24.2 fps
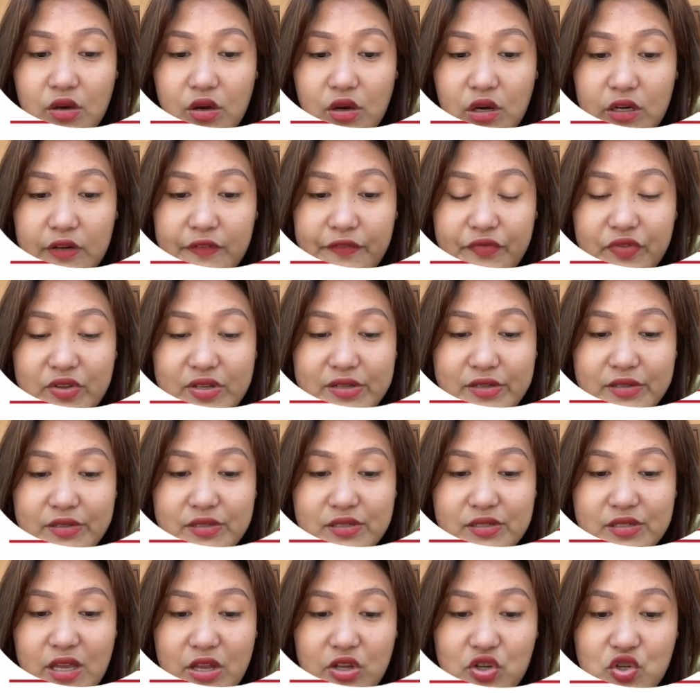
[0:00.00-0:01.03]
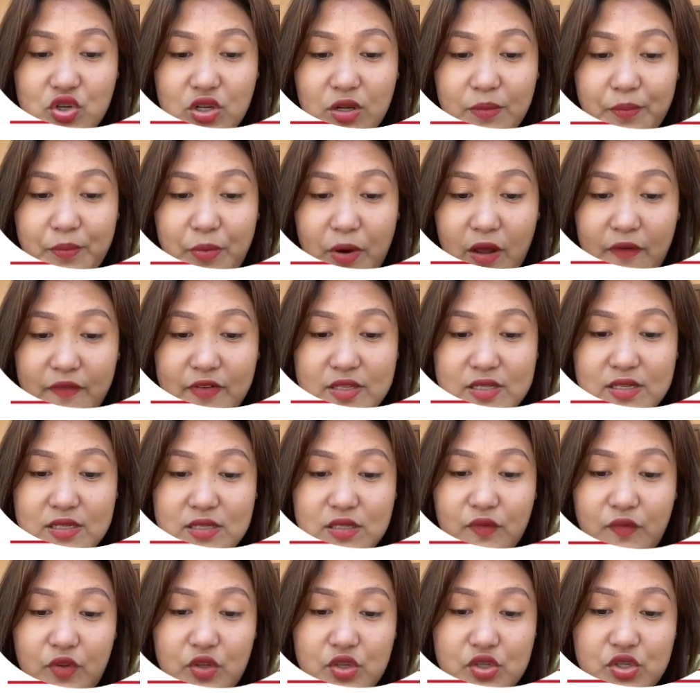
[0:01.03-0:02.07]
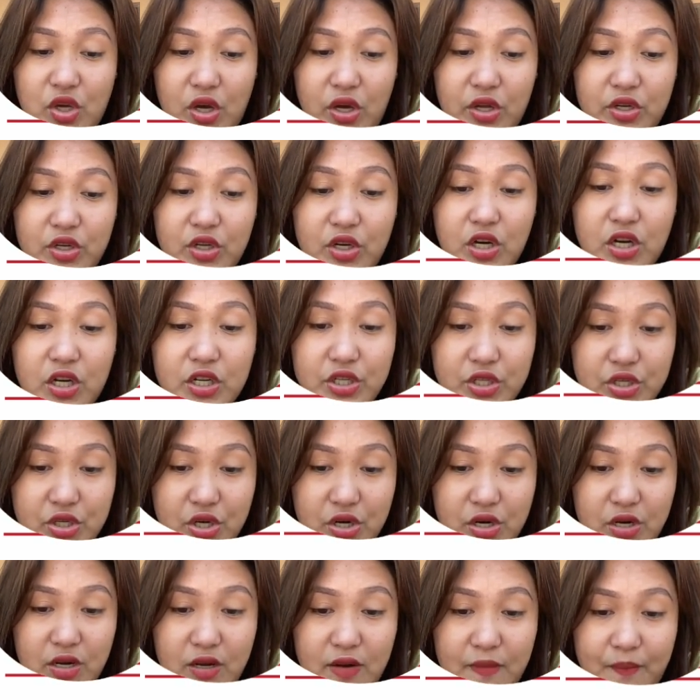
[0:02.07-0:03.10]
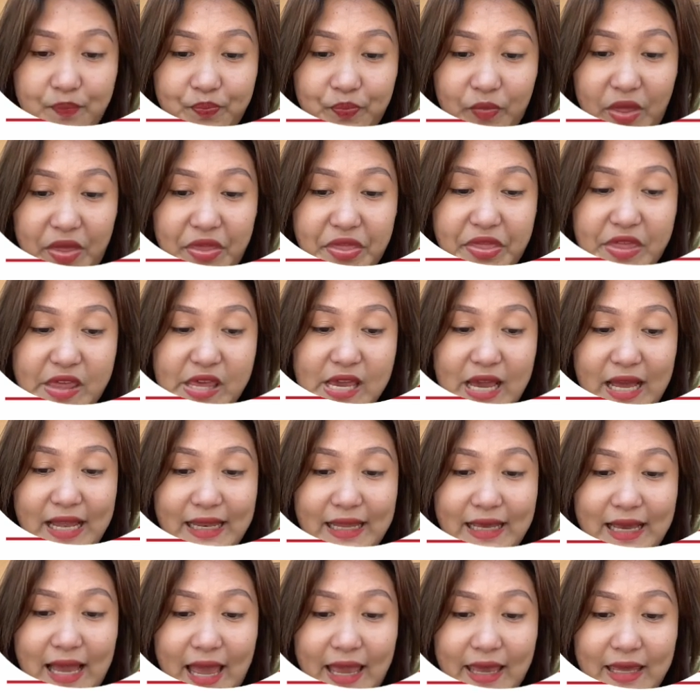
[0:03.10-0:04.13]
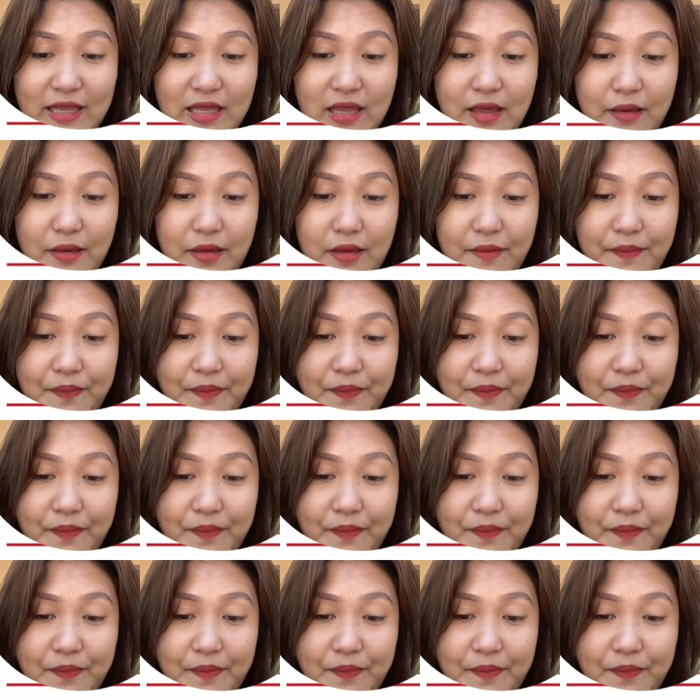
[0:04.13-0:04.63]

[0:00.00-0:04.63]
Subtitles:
of the central provinces of Luzon under the Alcalde